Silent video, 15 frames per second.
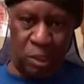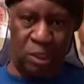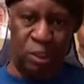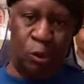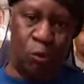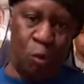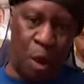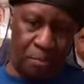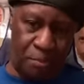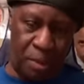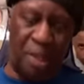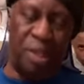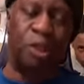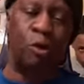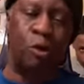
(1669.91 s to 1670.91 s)

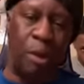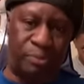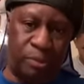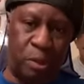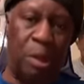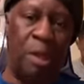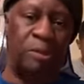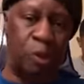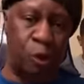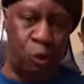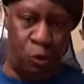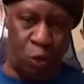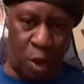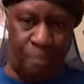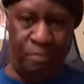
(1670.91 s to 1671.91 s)
interrupt, interrupt,
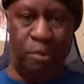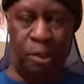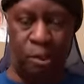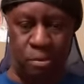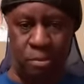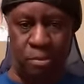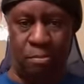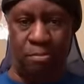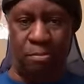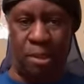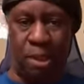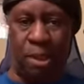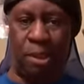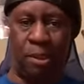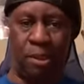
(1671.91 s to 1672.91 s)
interrupt
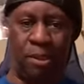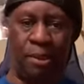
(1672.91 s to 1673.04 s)
me